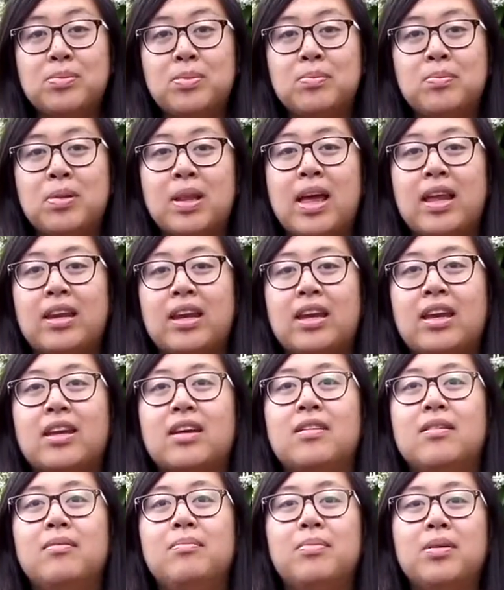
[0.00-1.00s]
in urban
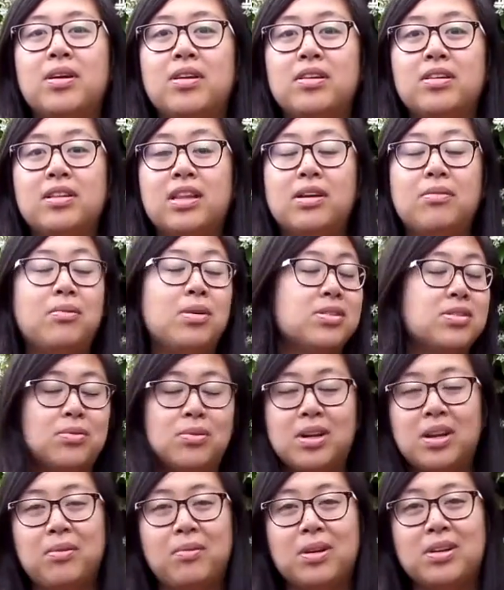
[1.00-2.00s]
planning, but that
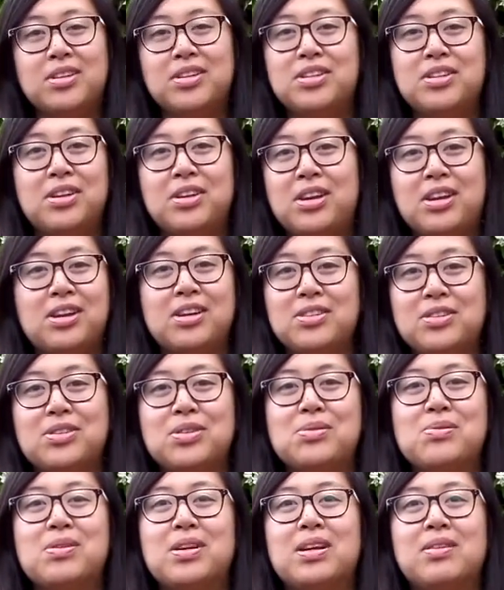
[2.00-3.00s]
wasn't what I wanted to get
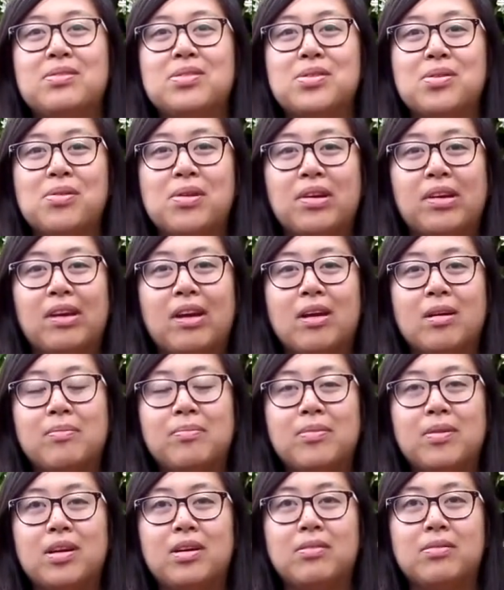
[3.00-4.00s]
into when I was growing
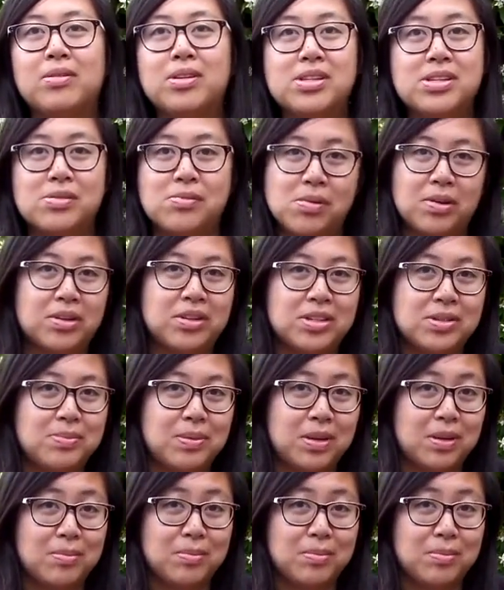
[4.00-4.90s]
up. I originally wanted to